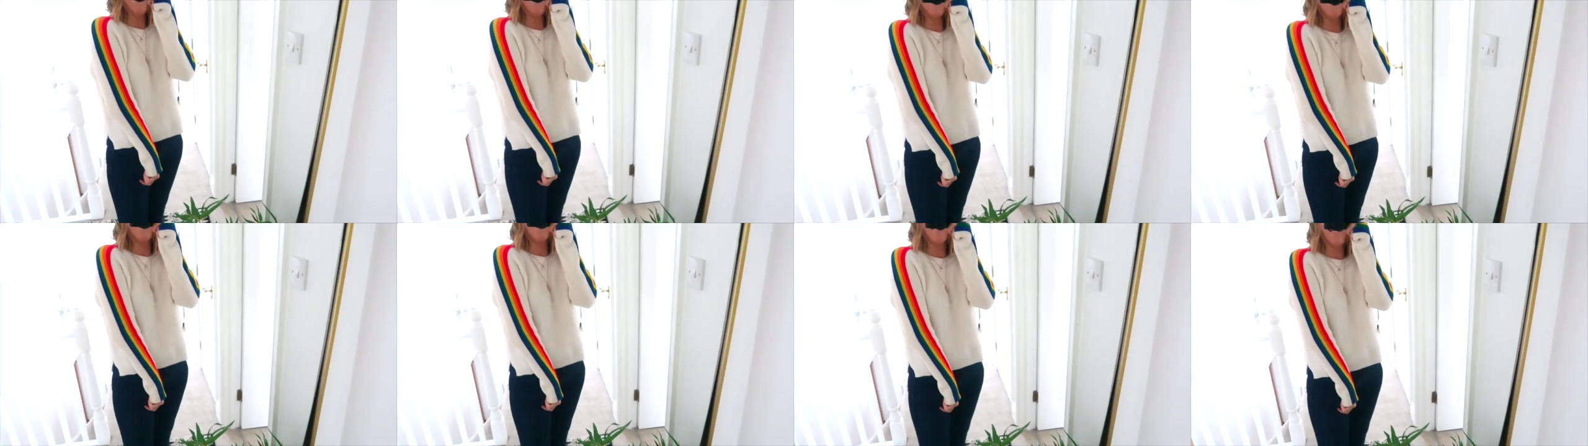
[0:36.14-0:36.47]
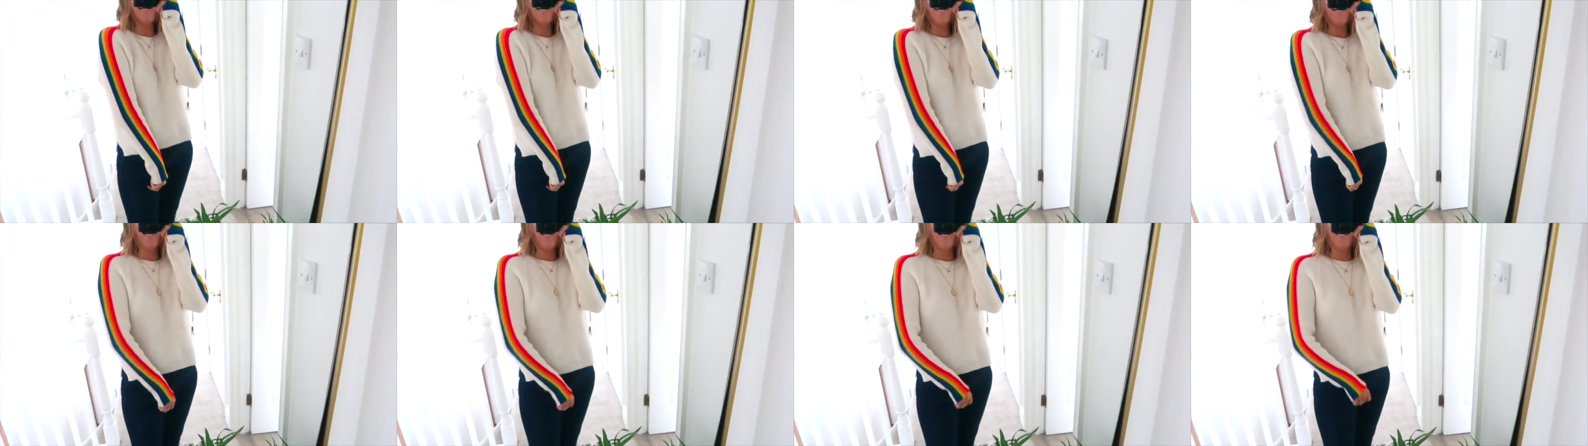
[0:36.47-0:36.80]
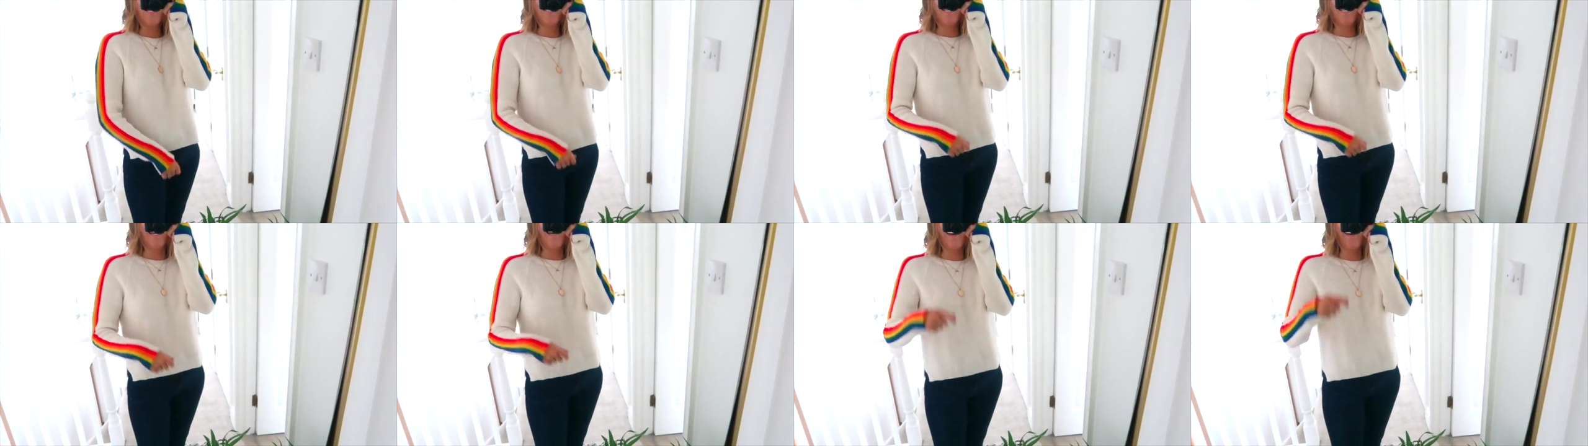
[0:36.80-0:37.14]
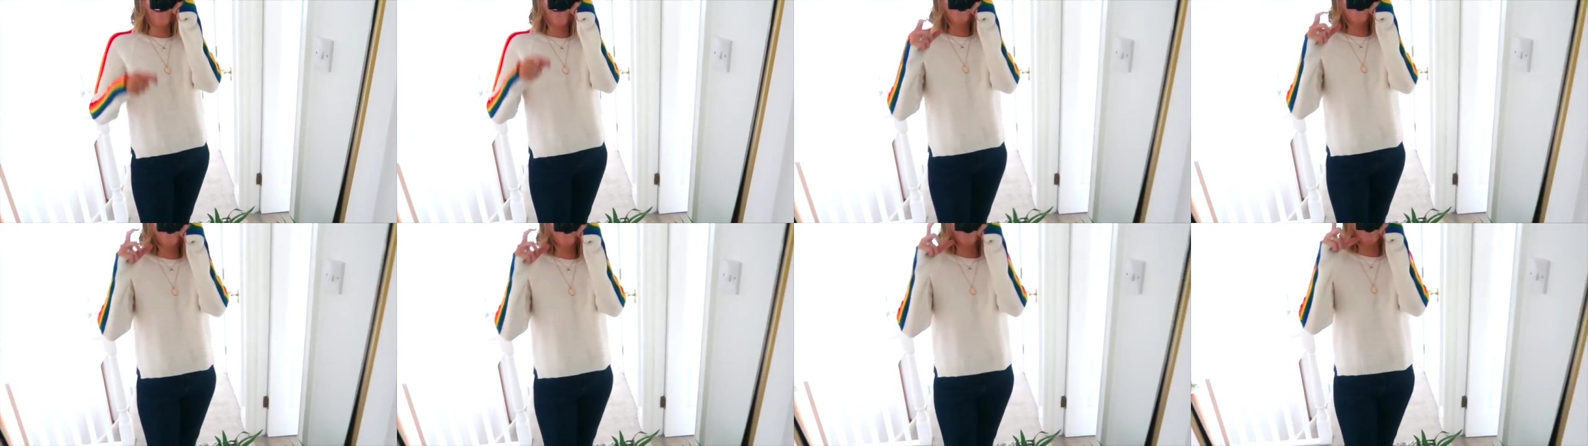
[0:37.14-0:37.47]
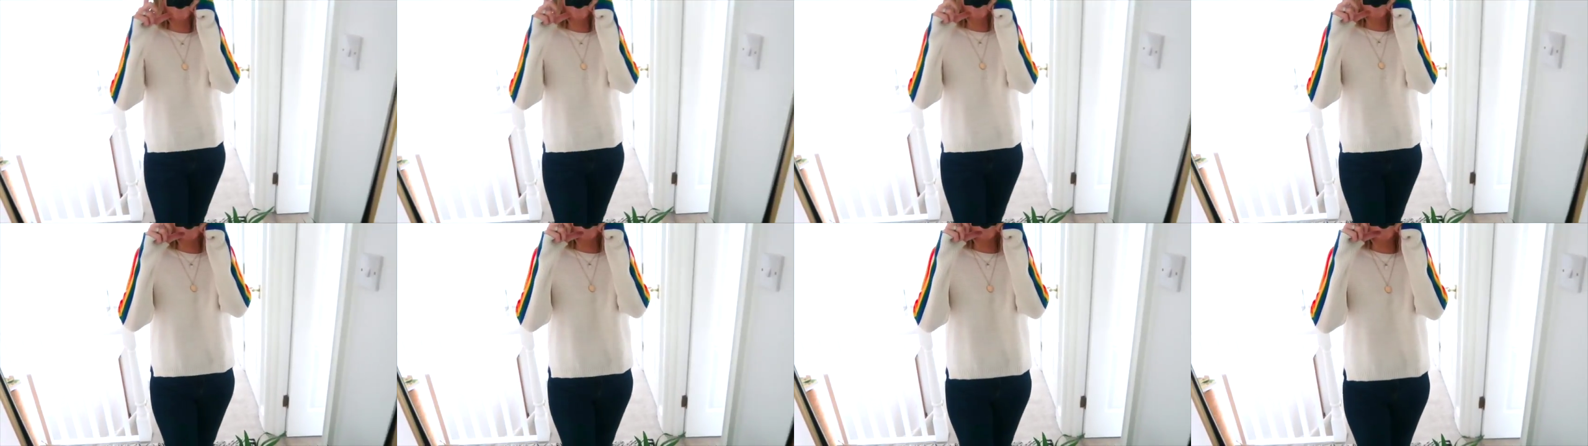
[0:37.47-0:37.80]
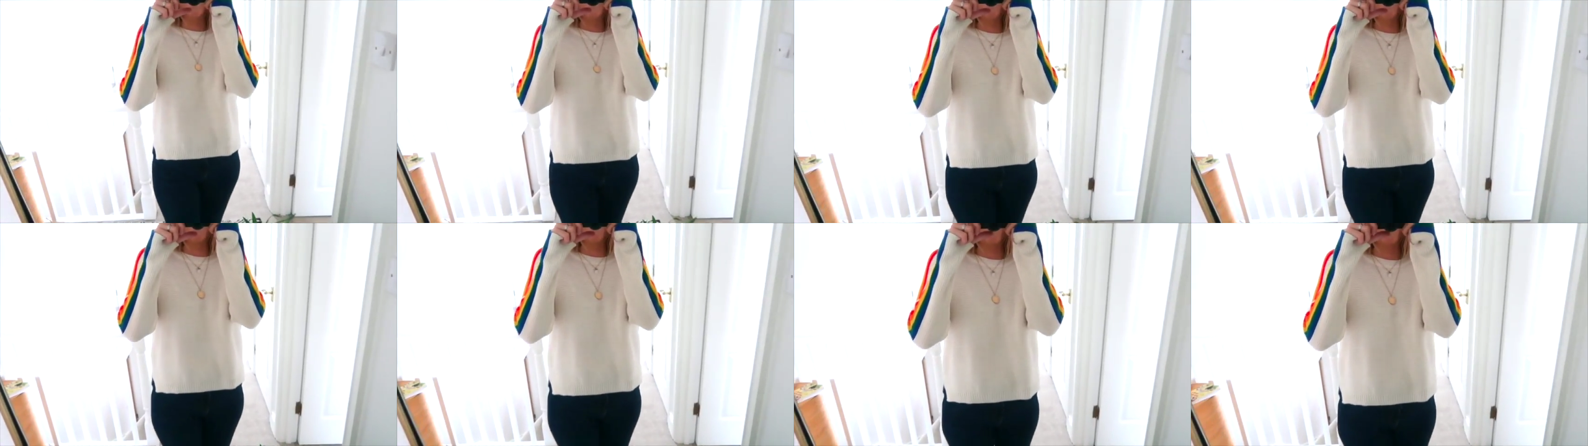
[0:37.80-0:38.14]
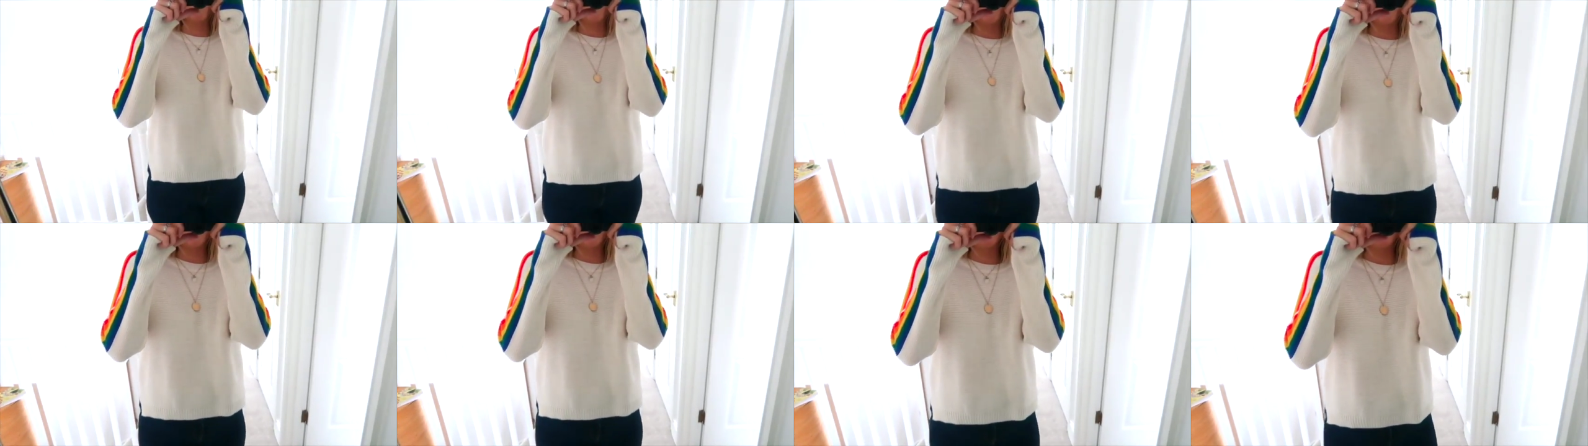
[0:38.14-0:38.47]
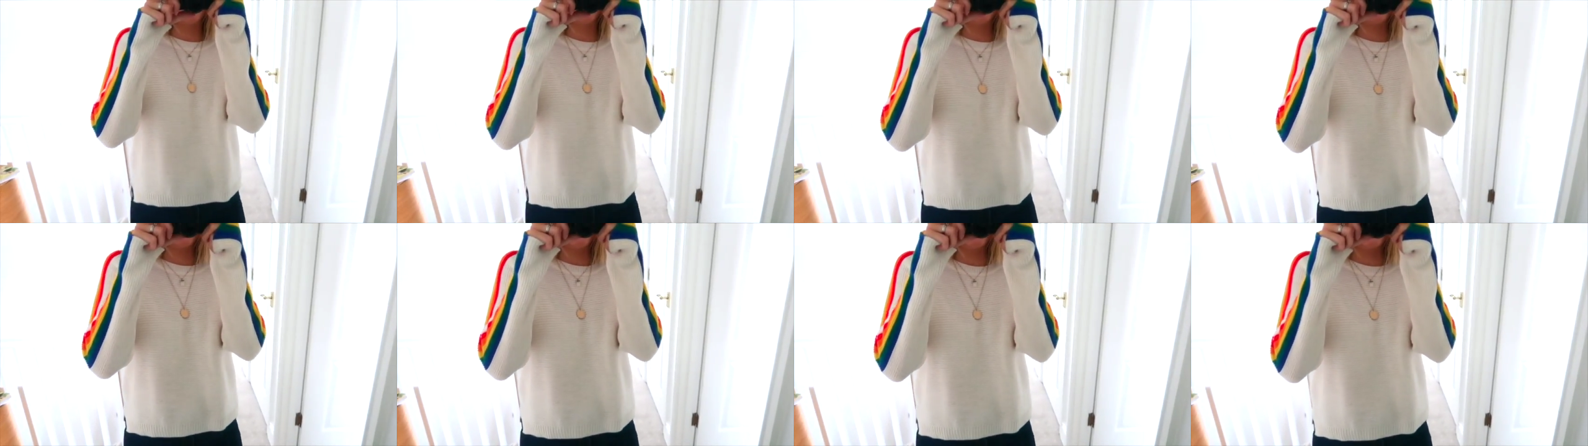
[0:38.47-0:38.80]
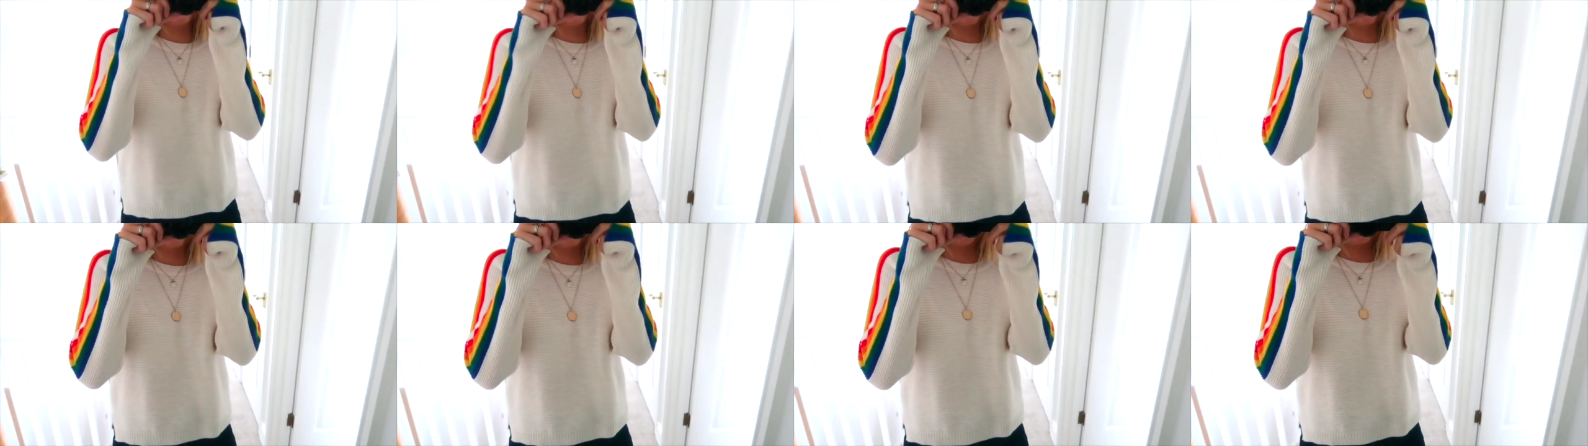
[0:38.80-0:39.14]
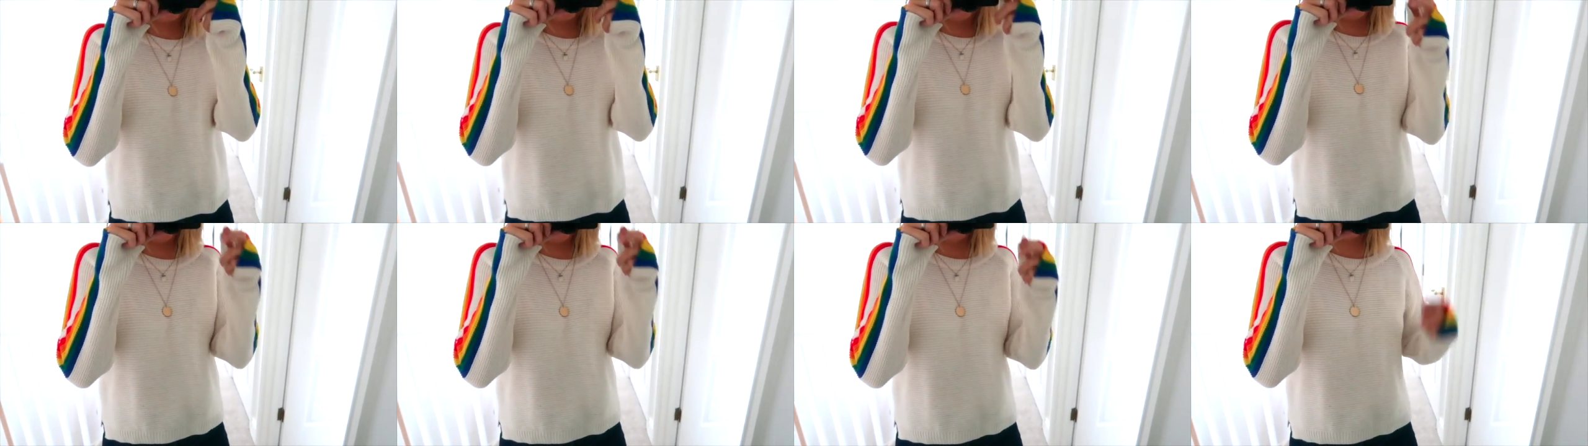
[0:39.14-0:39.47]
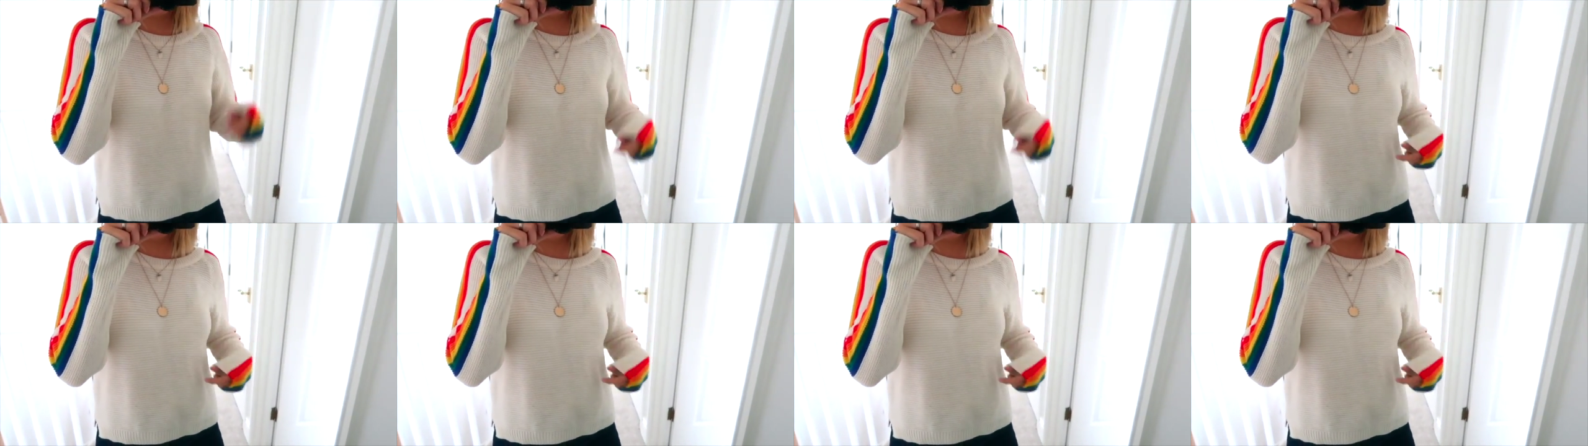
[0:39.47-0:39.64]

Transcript: (no speaker visible)